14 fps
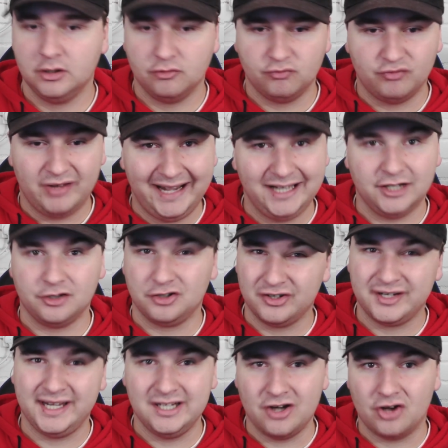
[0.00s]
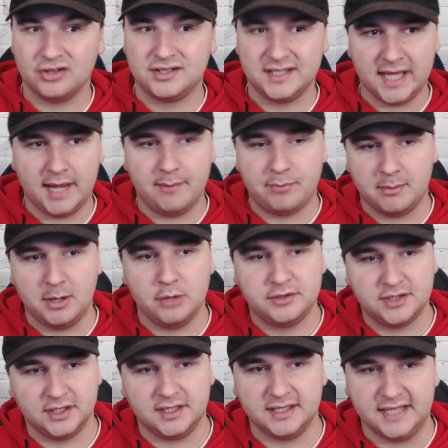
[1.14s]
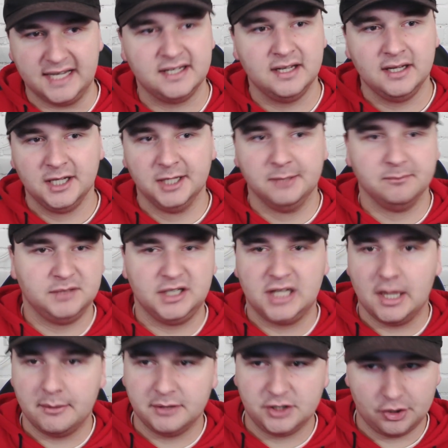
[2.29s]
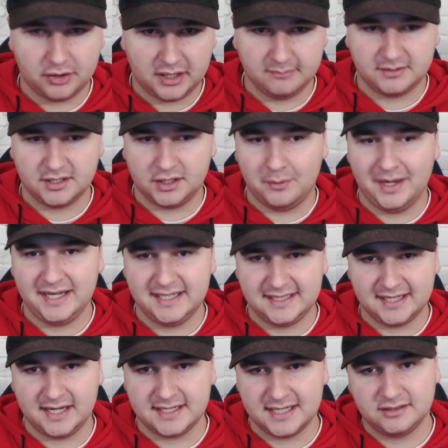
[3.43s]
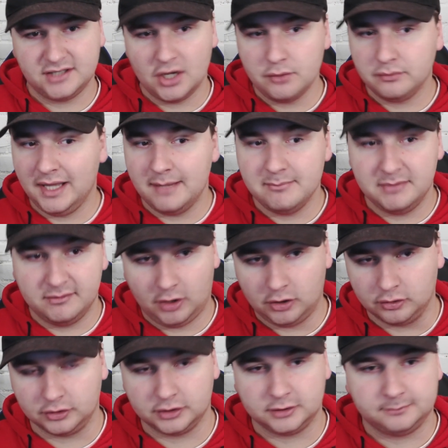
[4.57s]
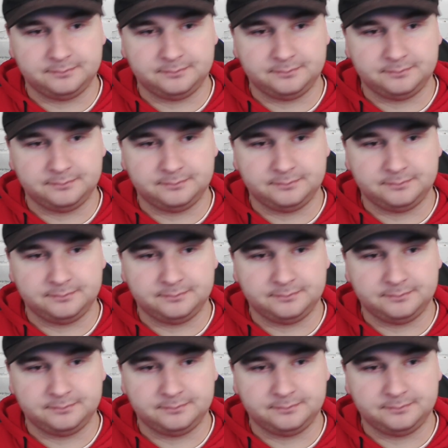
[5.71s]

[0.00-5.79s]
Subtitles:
really unlucky not to get promoted, and then you go and chuck him to the wayside. Now, don't get me wrong.